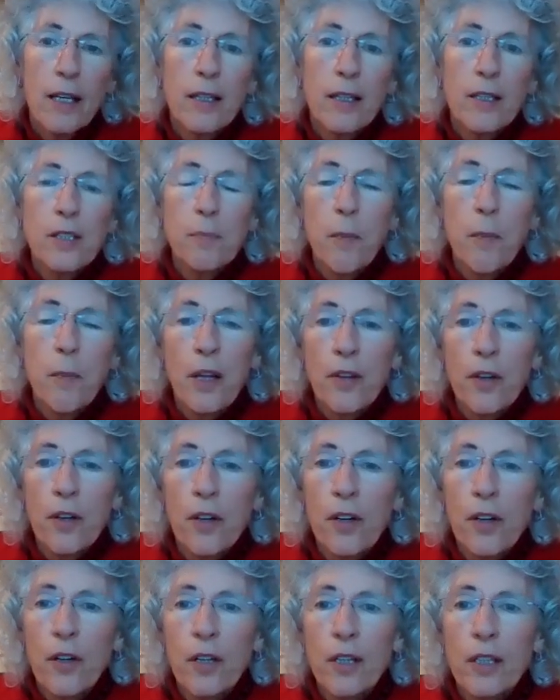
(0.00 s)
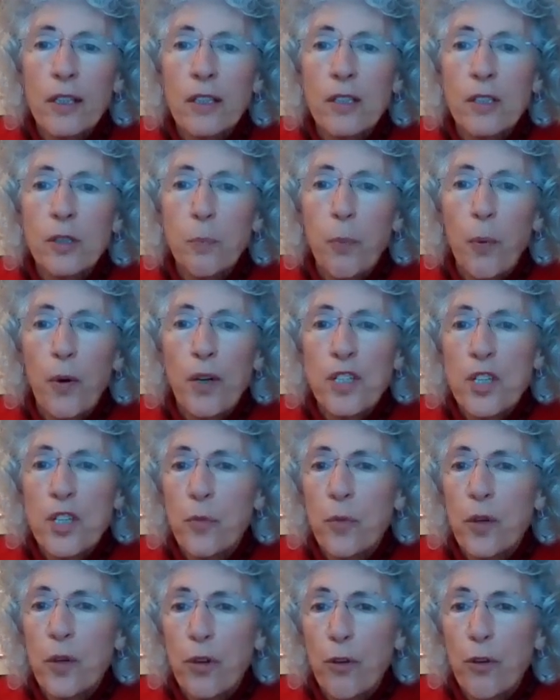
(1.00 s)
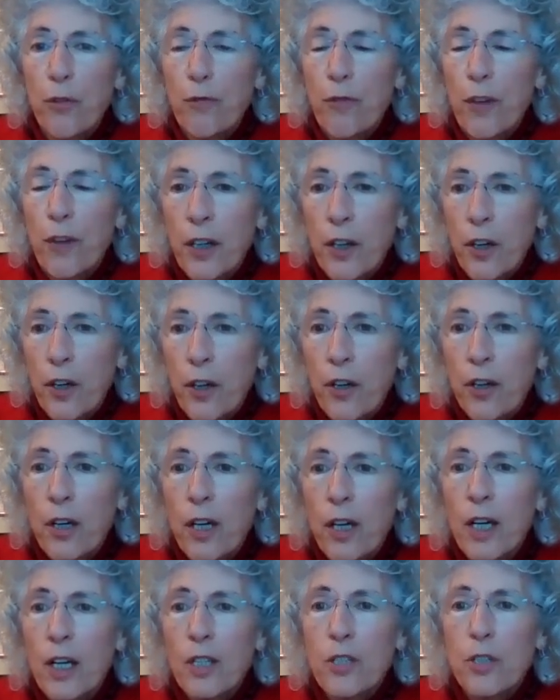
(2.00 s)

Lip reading: His mother is pointing with her finger